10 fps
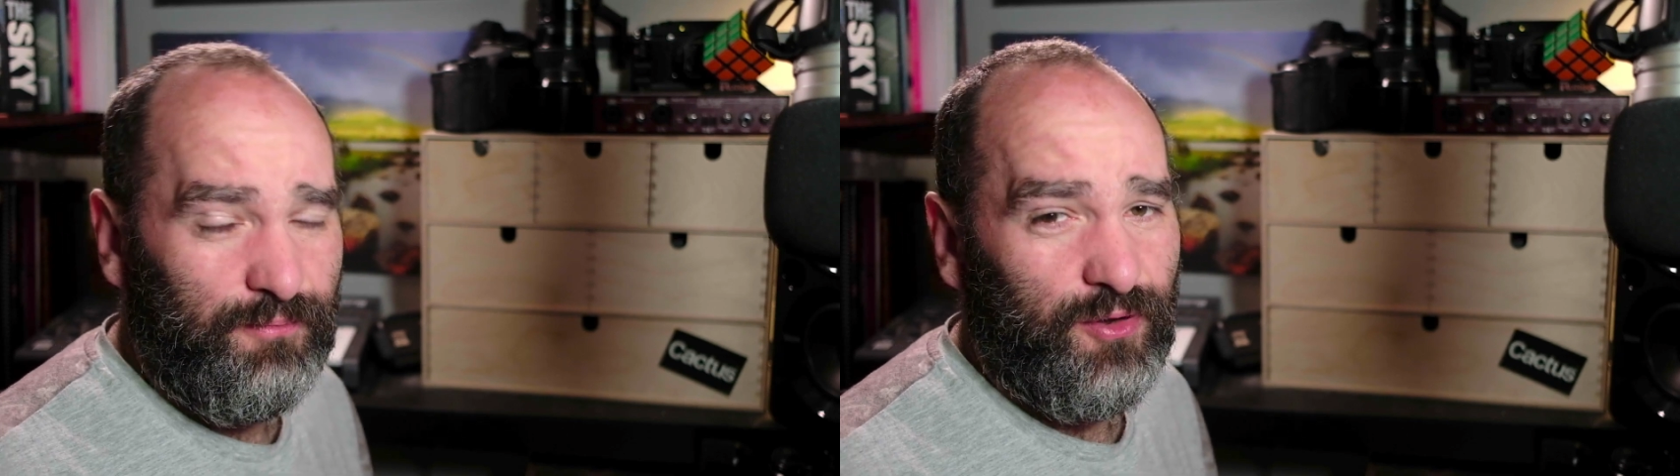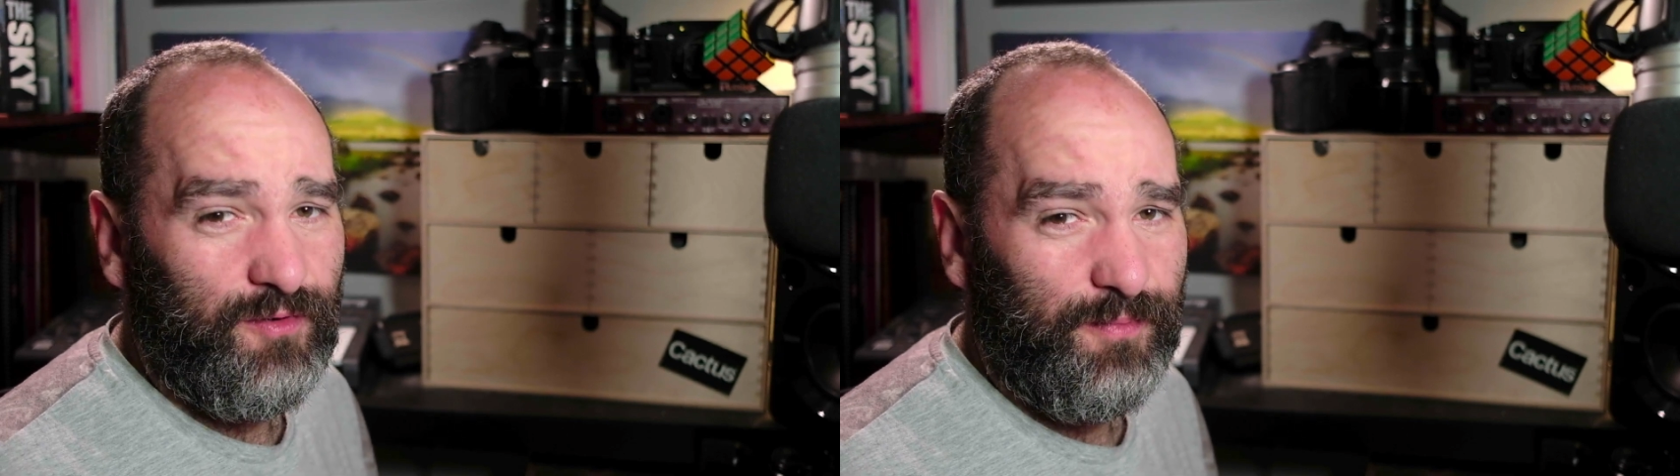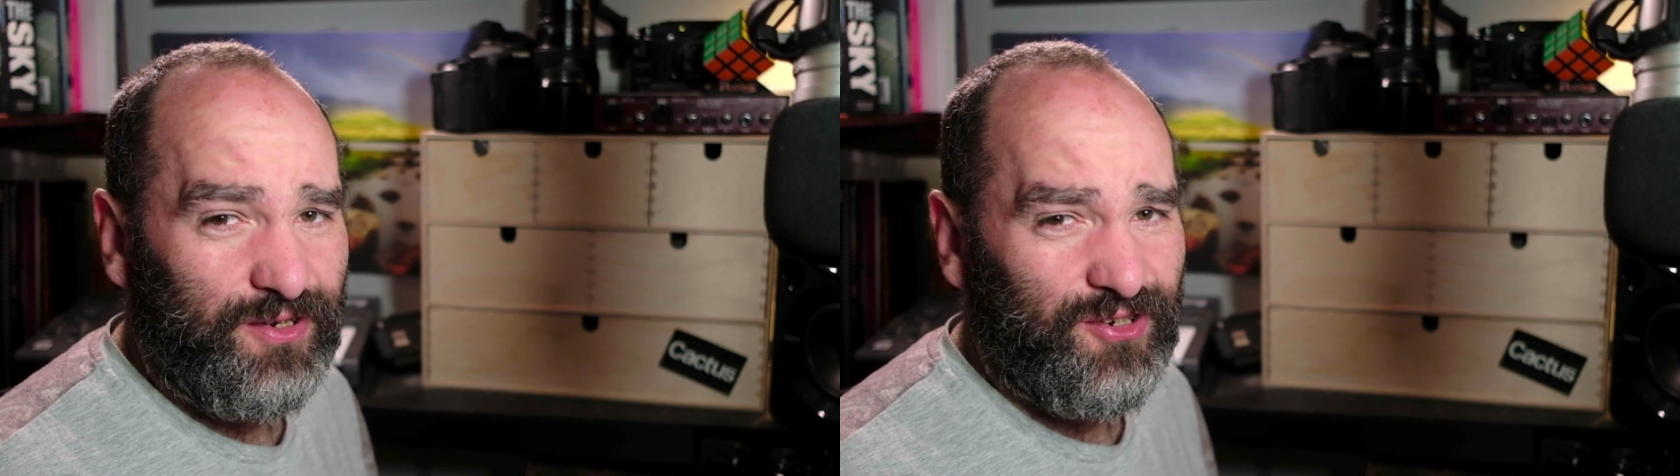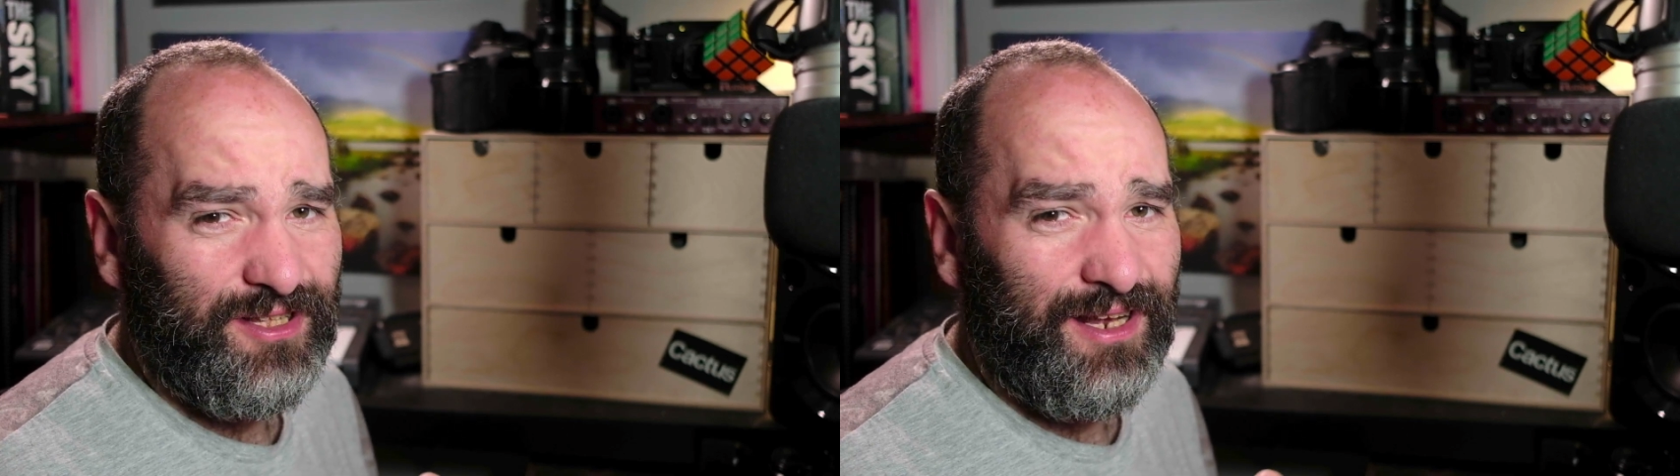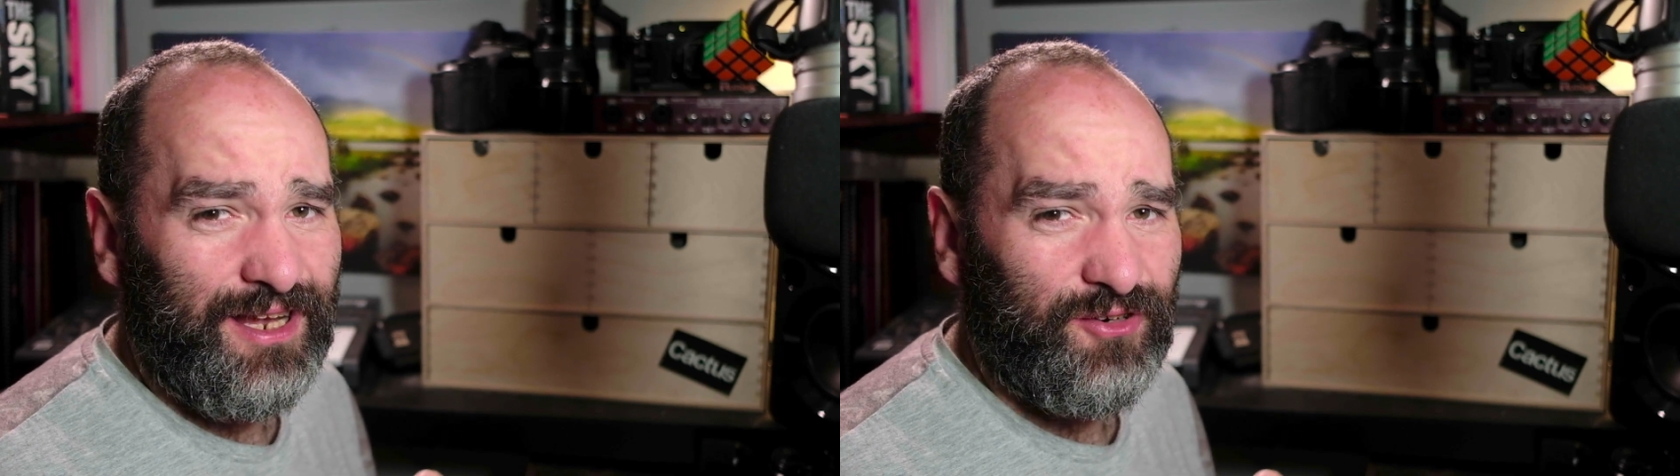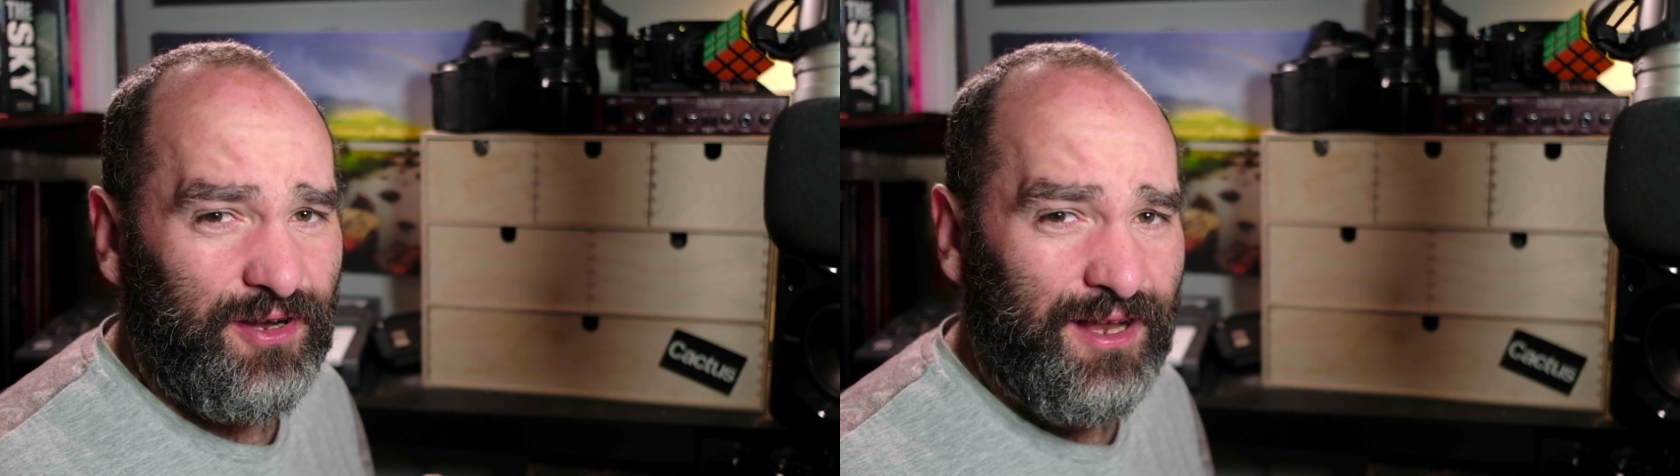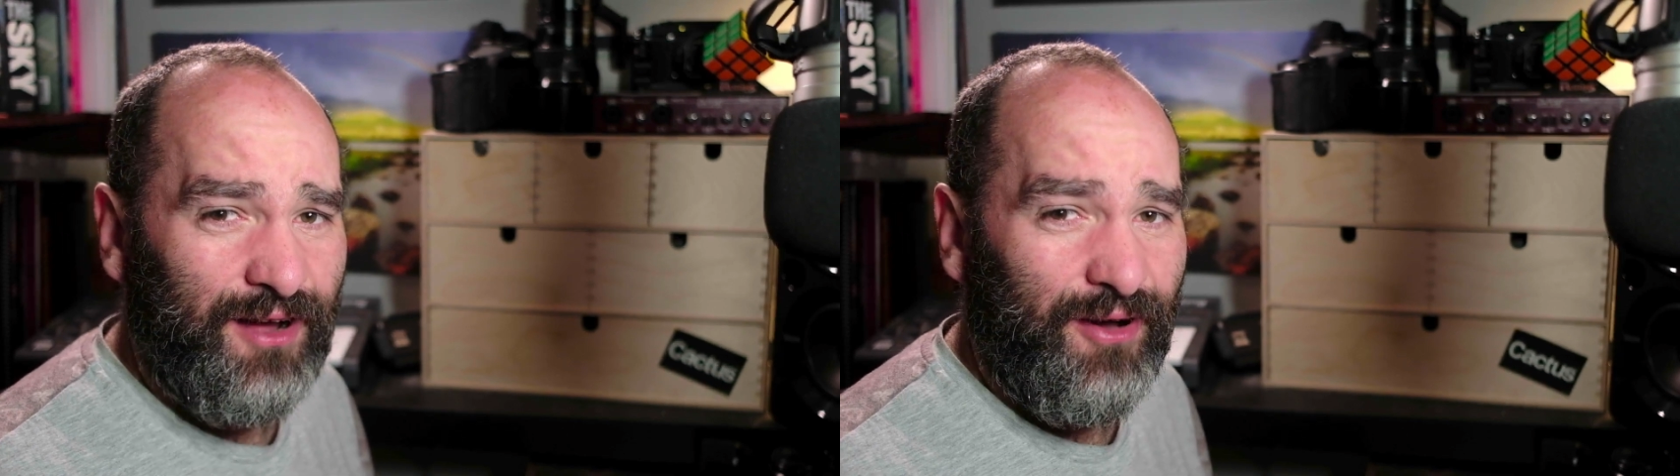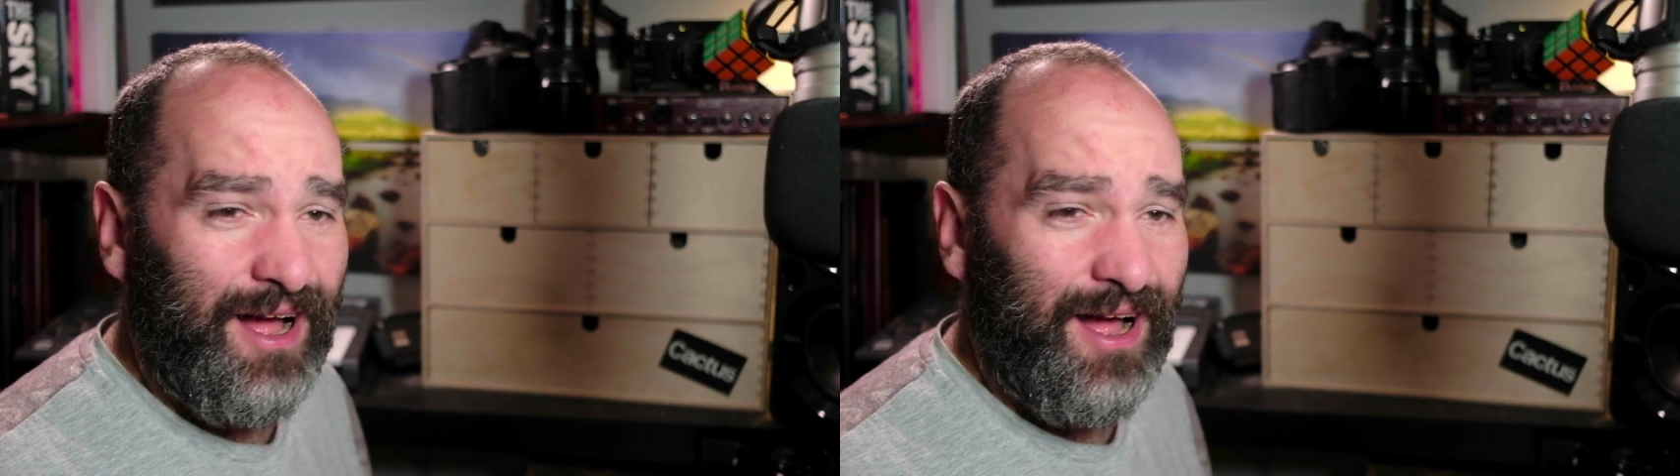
beautiful pictures in the lakes right now,